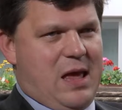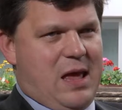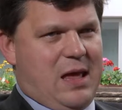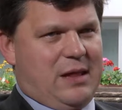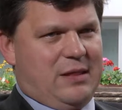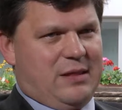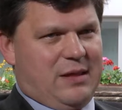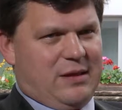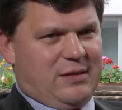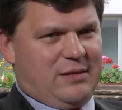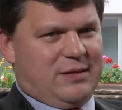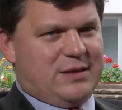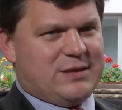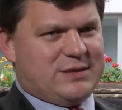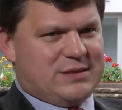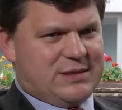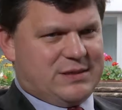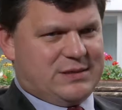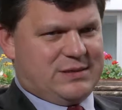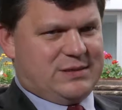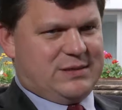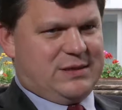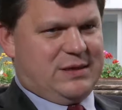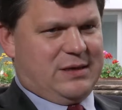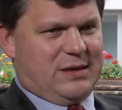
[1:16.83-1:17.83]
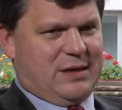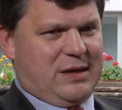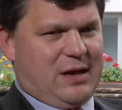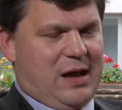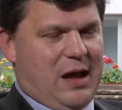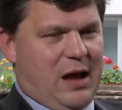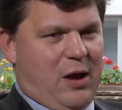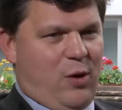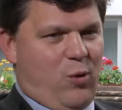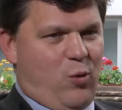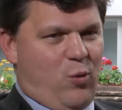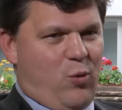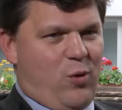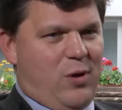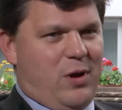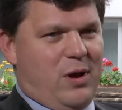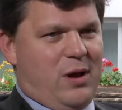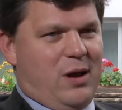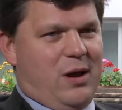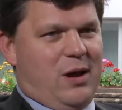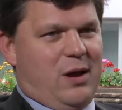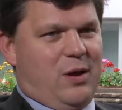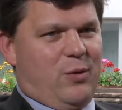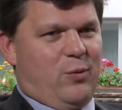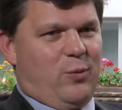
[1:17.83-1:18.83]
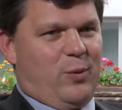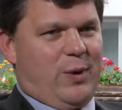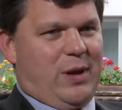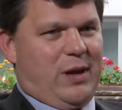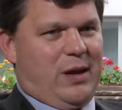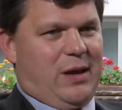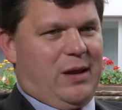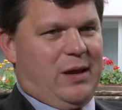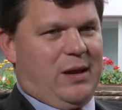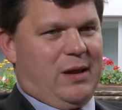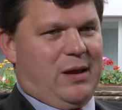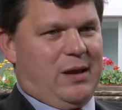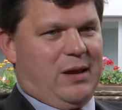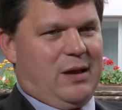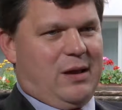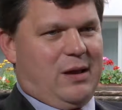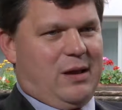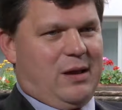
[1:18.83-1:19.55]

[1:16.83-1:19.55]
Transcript: And this is how we